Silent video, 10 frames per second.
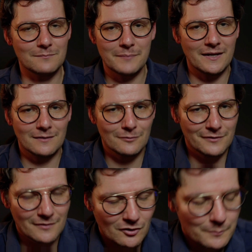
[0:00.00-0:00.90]
being alone
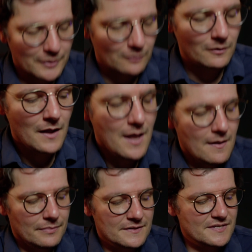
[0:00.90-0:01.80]
in their computer,
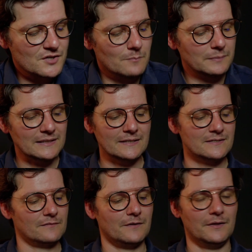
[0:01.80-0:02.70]
this is completely
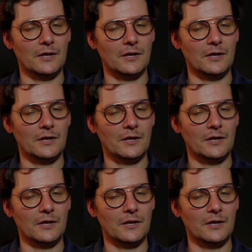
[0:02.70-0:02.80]
different.